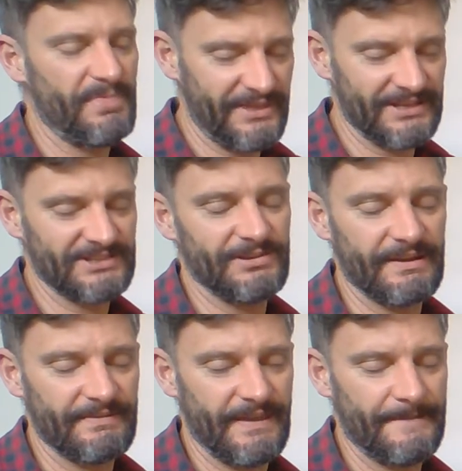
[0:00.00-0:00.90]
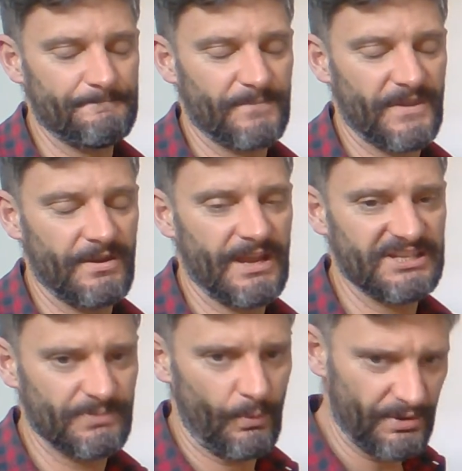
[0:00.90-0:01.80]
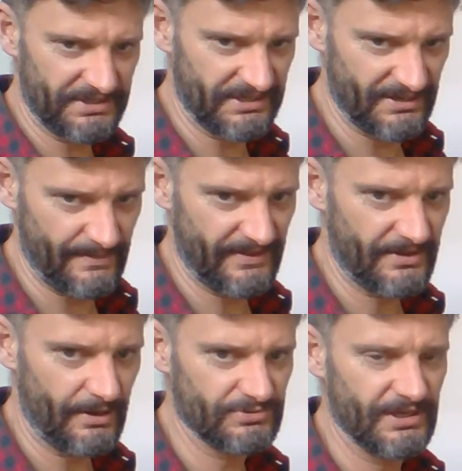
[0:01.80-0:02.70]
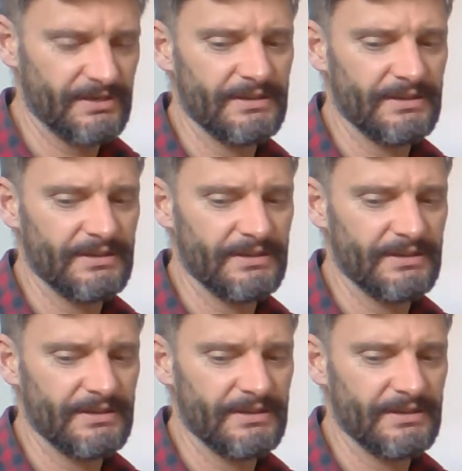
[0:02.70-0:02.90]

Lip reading: things like that. Okay, so we're wanting to know about the culture.